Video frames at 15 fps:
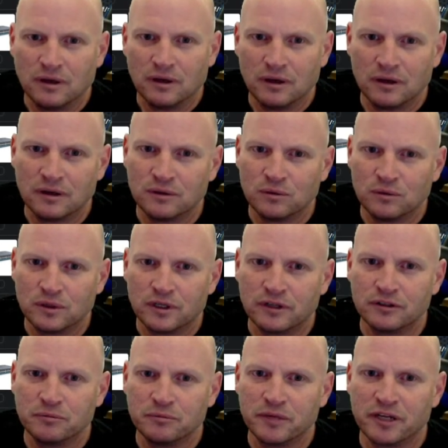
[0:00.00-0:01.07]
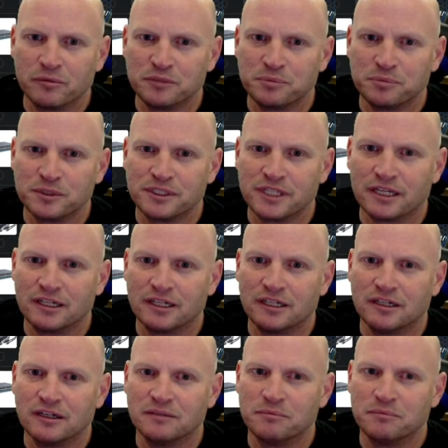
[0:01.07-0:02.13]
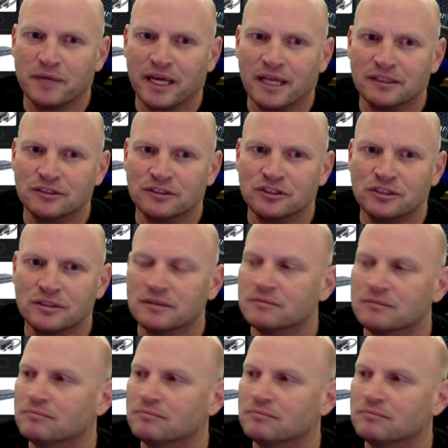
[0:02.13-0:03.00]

Ugh, 100 megabits per second and unmanaged.